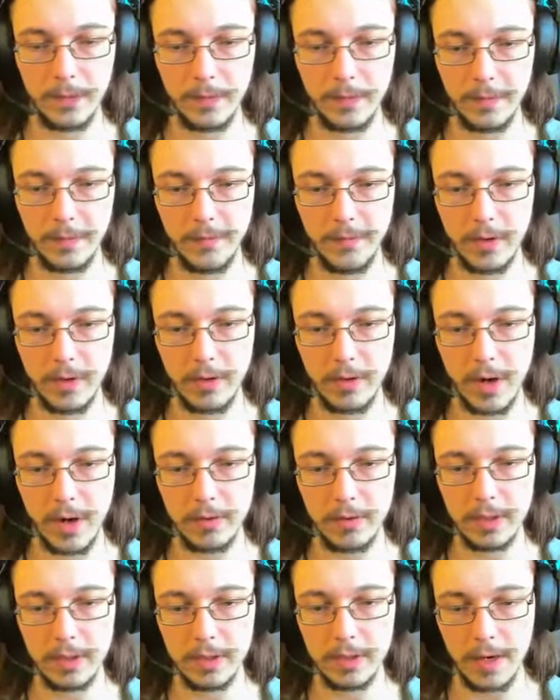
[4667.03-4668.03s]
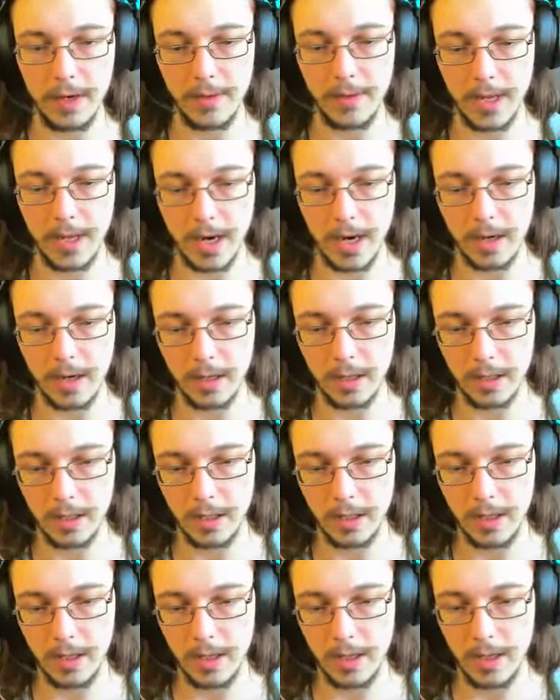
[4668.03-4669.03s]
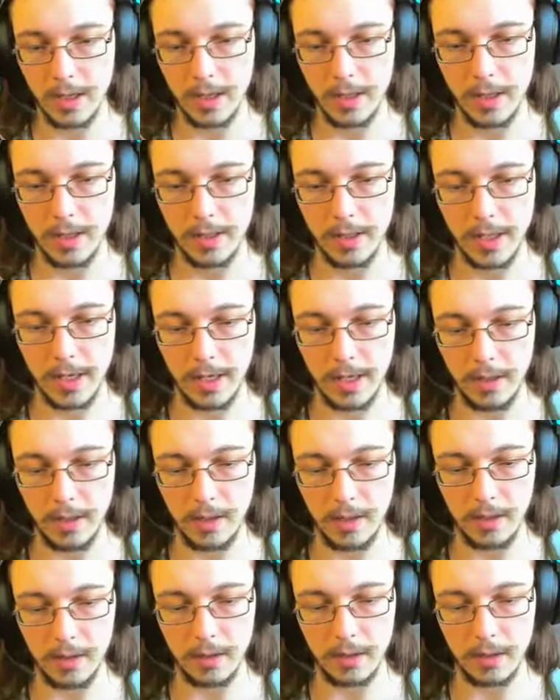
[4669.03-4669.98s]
figured out down there, that... Oh,